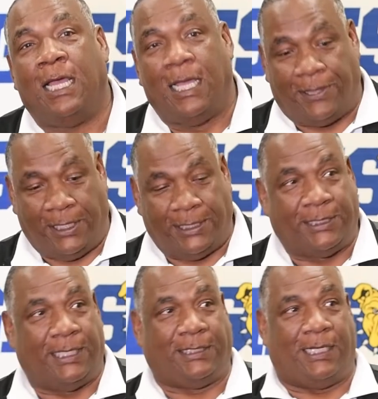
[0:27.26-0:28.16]
I think it
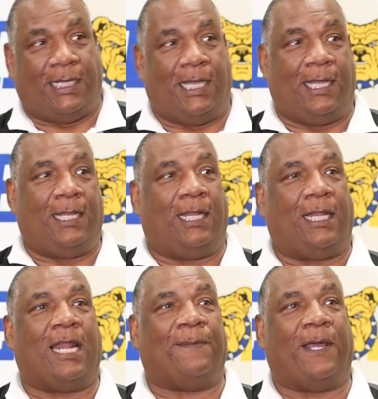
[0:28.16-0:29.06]
says a
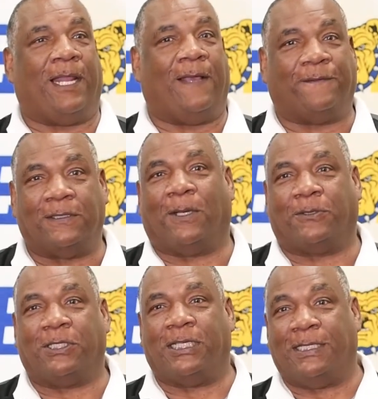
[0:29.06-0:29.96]
lot about our
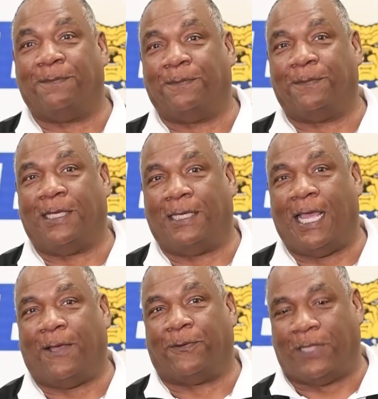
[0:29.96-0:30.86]
football team and
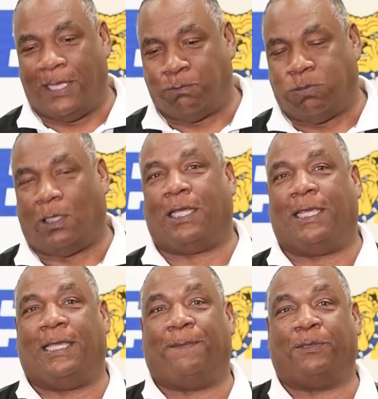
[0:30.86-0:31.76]
how they
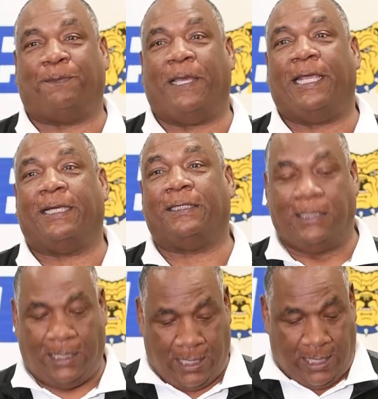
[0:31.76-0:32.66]
play and prepare.
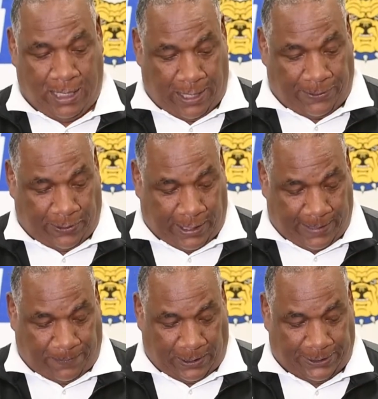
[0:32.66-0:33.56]
I thought
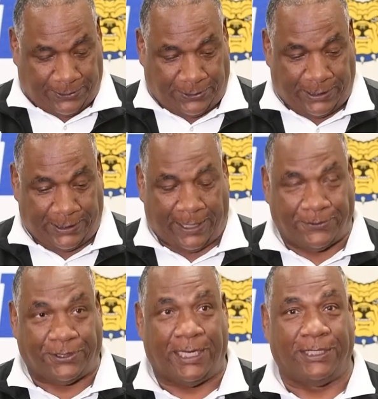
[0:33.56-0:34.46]
our players did an
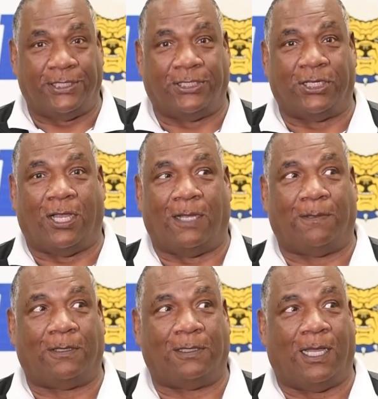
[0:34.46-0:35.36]
outstanding
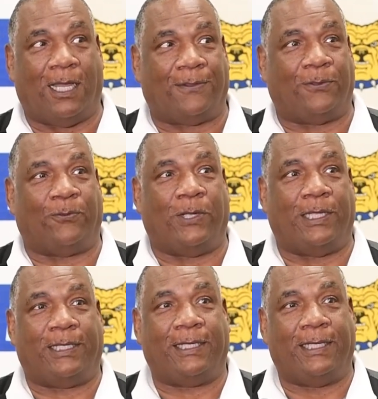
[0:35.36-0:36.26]
job the
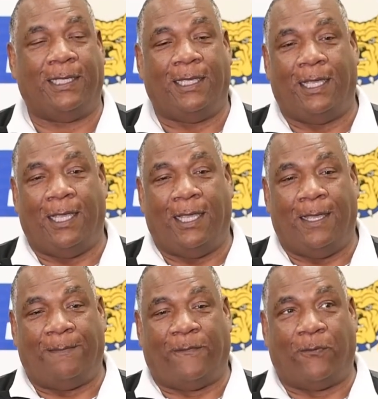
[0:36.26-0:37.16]
week
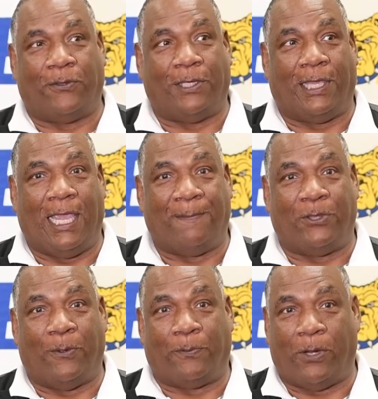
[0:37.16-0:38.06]
before the game in
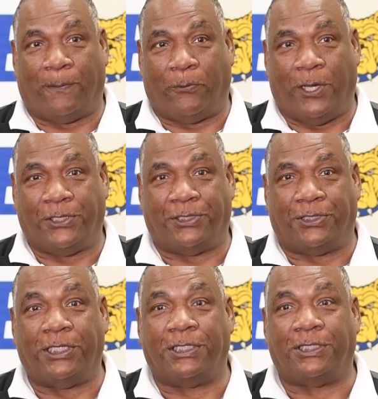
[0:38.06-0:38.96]
their preparation,
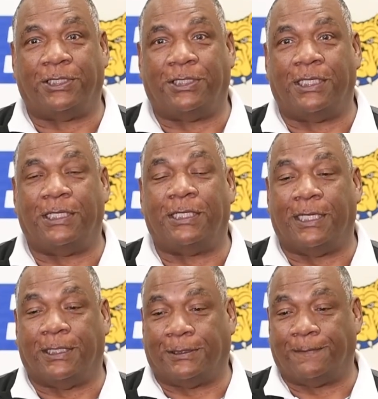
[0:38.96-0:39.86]
attention to
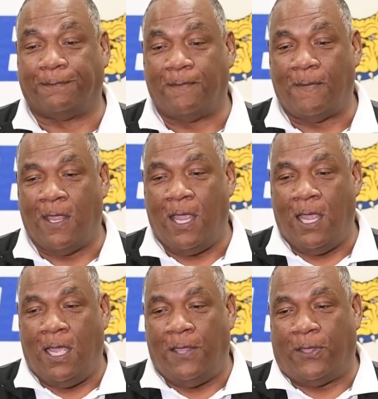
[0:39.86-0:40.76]
detail.
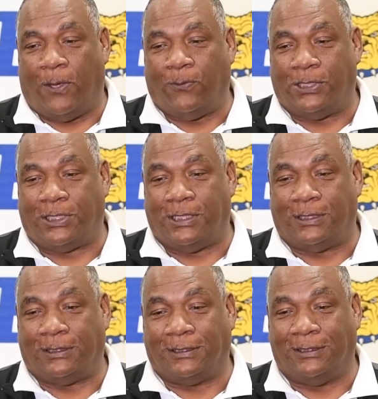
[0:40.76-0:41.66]
Thought we
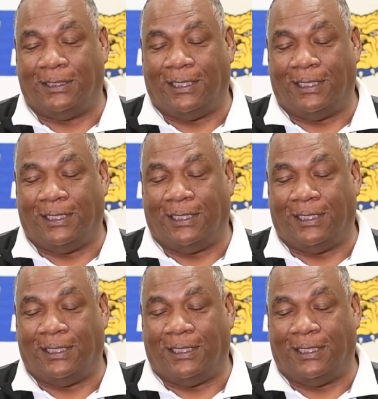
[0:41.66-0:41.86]
still